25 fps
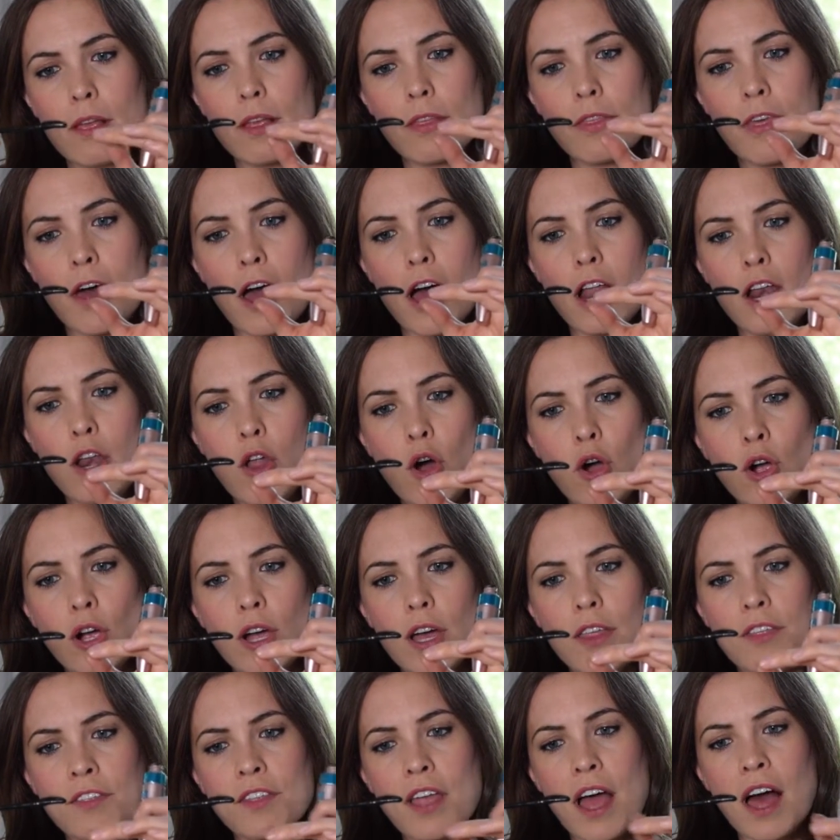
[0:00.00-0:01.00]
that are
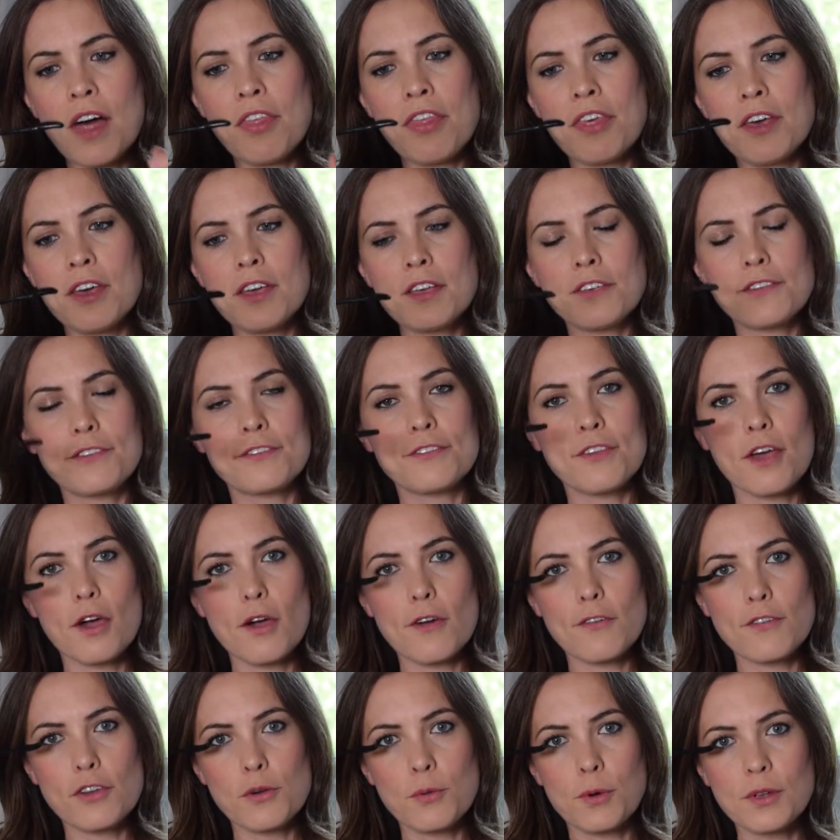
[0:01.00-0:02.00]
longer than others, so
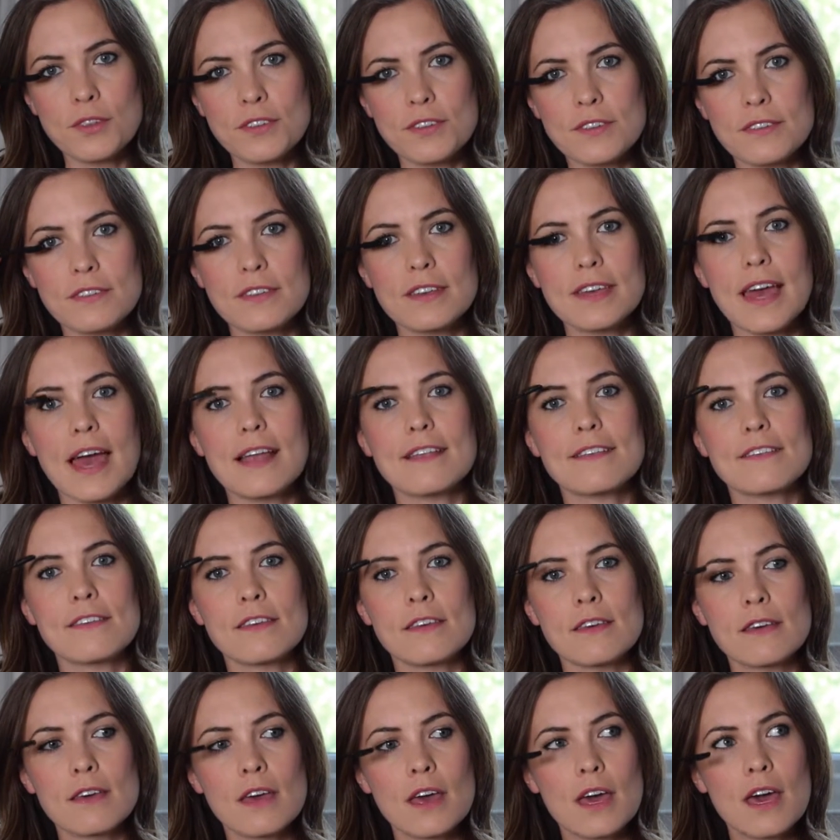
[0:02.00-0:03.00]
if you wanted to get
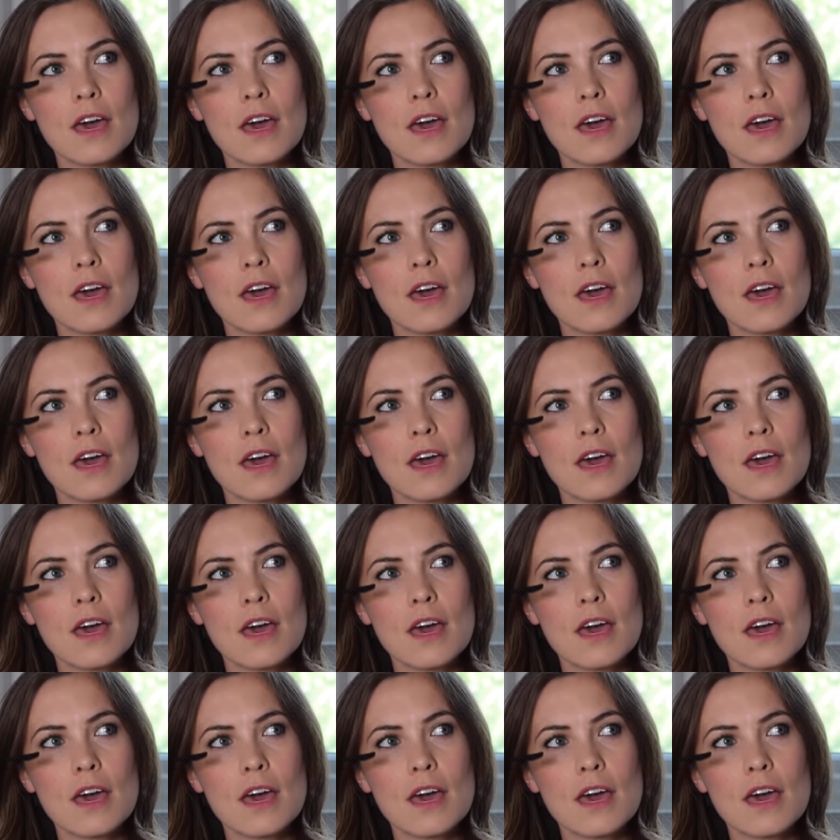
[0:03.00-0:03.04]
to